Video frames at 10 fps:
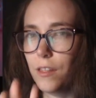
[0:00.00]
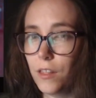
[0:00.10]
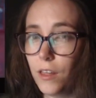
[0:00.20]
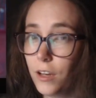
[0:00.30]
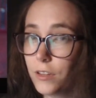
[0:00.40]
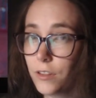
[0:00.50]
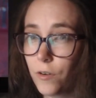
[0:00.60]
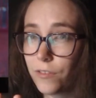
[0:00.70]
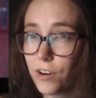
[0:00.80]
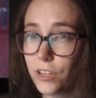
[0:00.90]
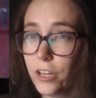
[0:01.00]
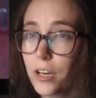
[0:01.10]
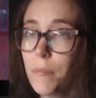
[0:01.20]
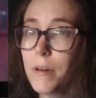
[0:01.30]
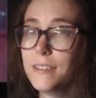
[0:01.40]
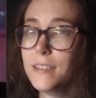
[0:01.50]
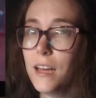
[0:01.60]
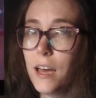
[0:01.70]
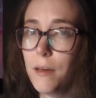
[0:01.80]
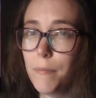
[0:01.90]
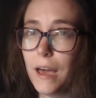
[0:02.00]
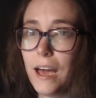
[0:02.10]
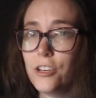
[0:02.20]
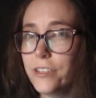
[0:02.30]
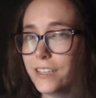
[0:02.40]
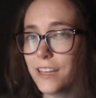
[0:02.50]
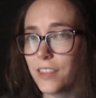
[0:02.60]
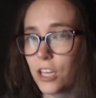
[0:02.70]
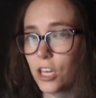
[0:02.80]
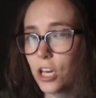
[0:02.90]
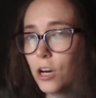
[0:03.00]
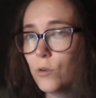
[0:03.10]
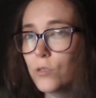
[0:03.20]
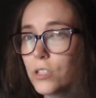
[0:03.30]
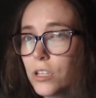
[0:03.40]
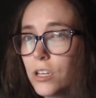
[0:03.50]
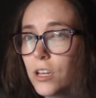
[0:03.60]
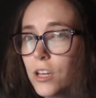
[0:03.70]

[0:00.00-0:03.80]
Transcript: The overall look, but it's not bad. She's got the coat.